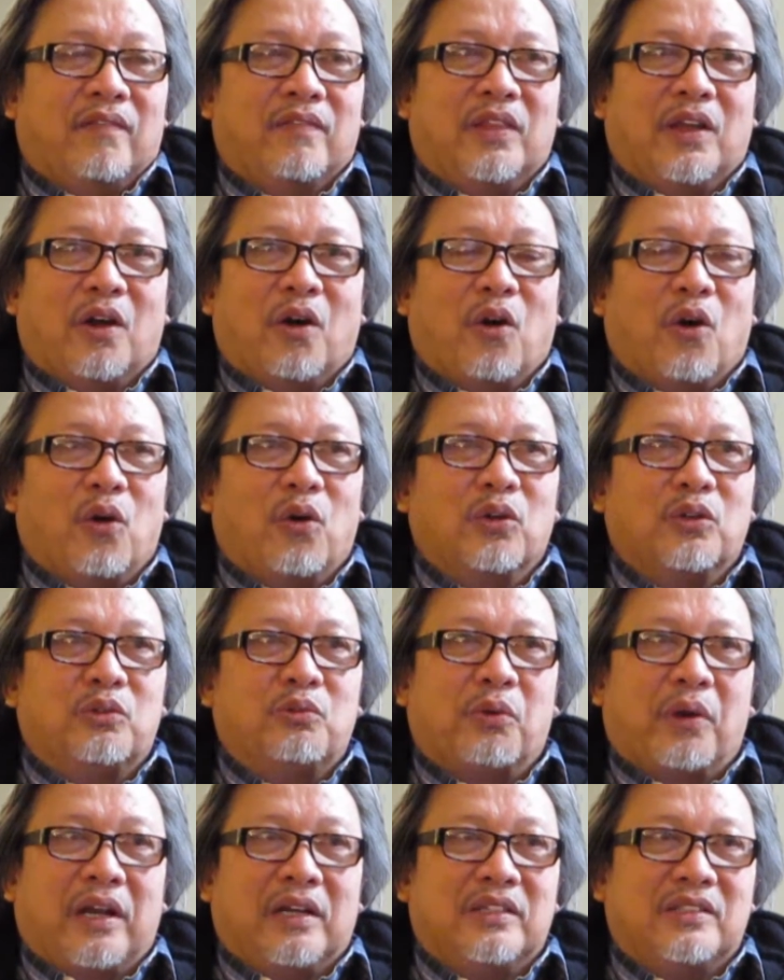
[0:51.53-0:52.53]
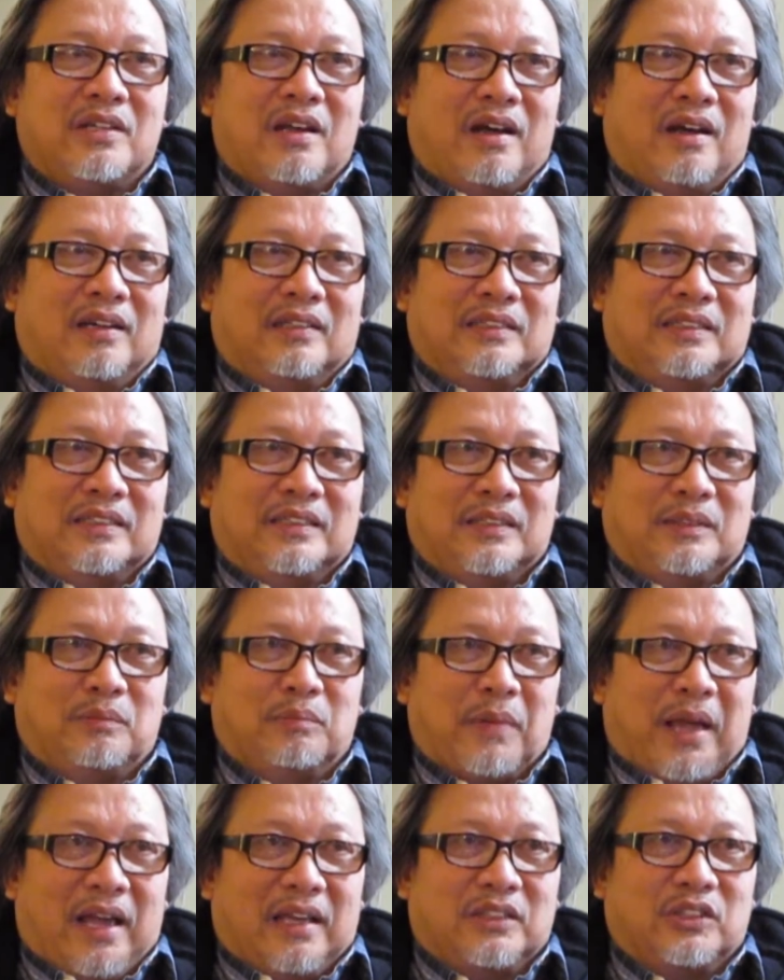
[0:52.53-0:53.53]
the old Renaissance
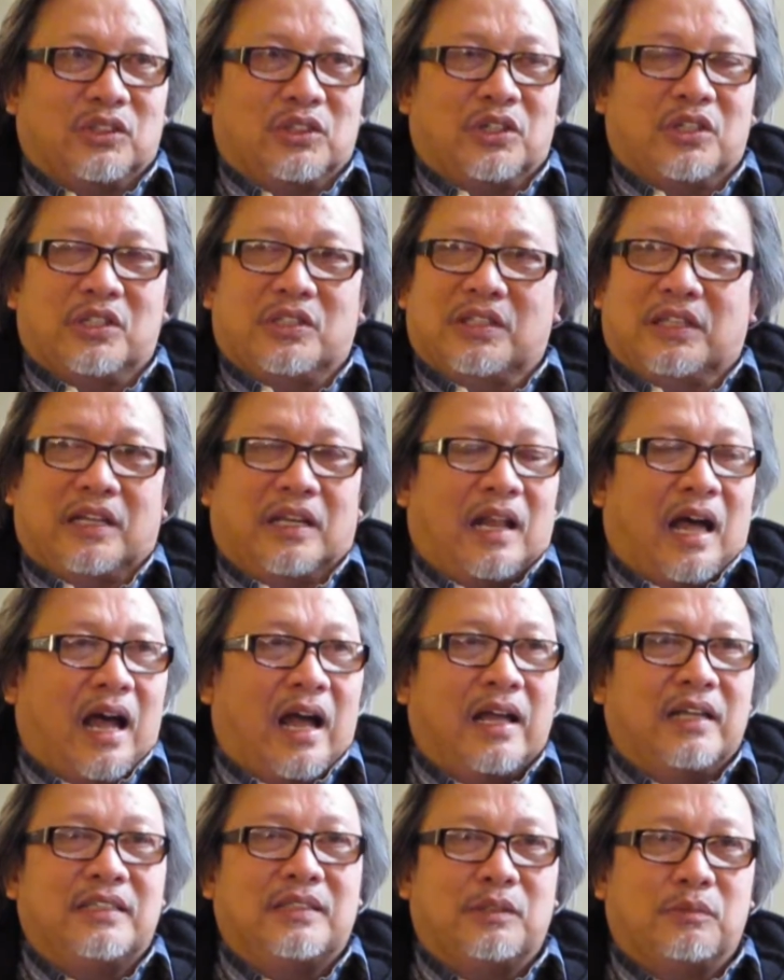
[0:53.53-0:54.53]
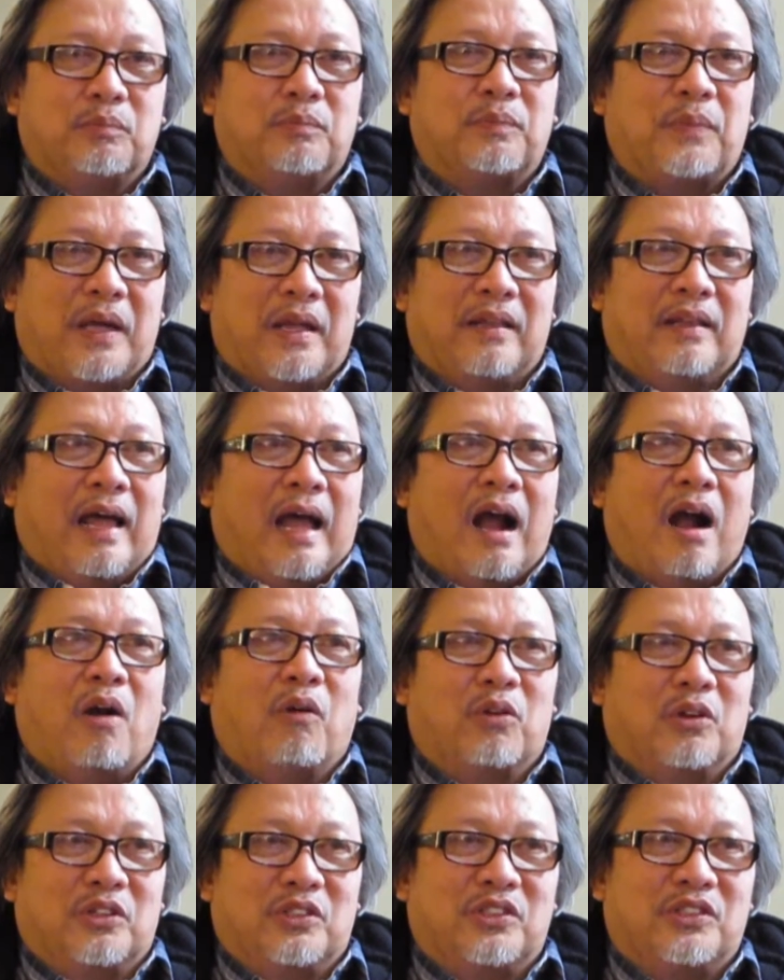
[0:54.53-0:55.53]
masters, and I spend
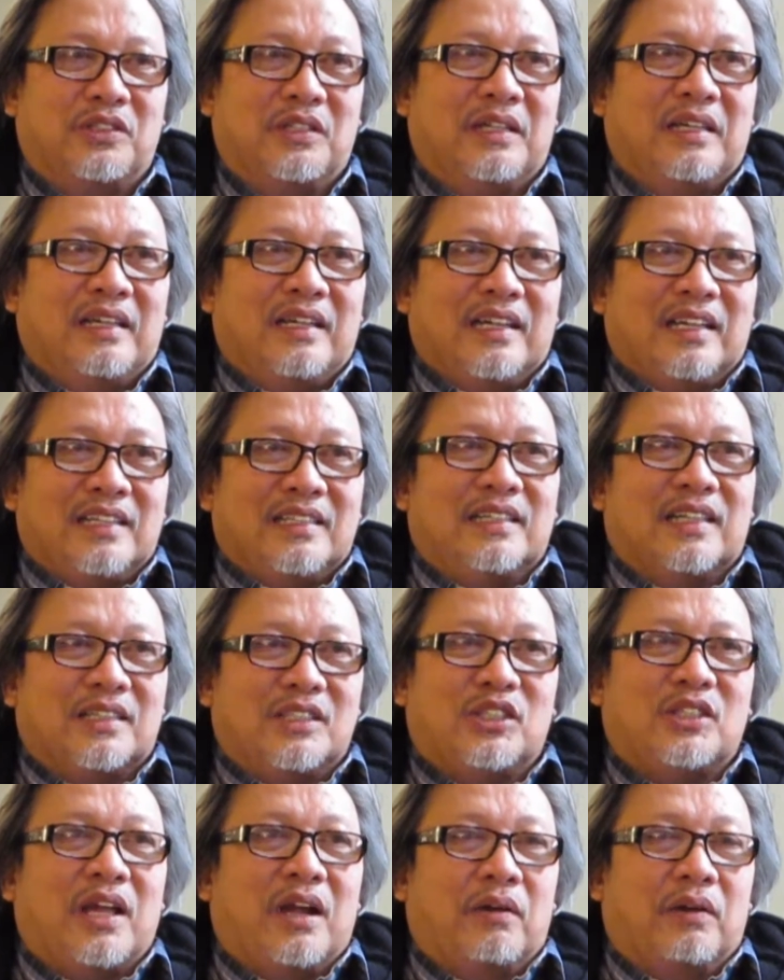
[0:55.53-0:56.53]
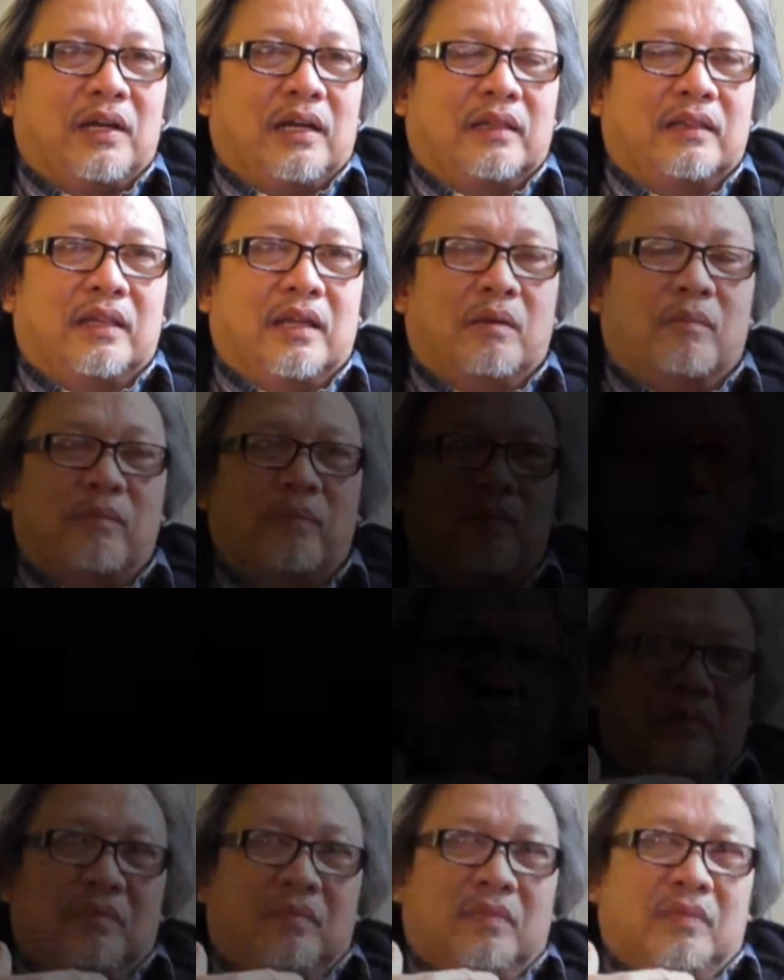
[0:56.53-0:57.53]
hours just staring at them.
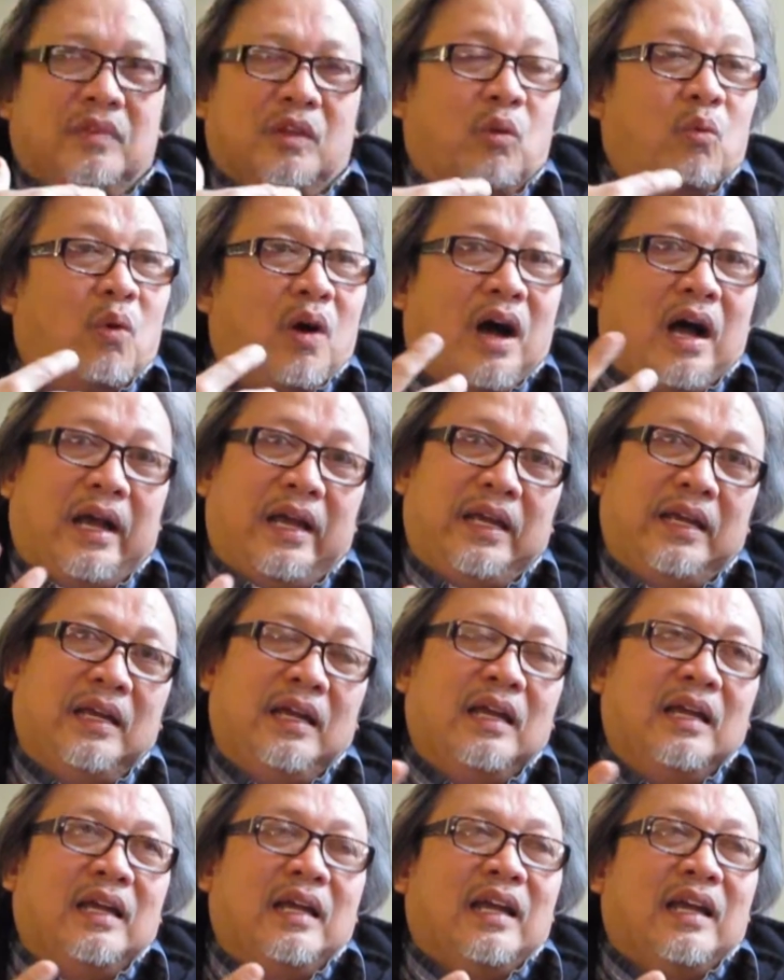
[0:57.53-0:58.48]
Why?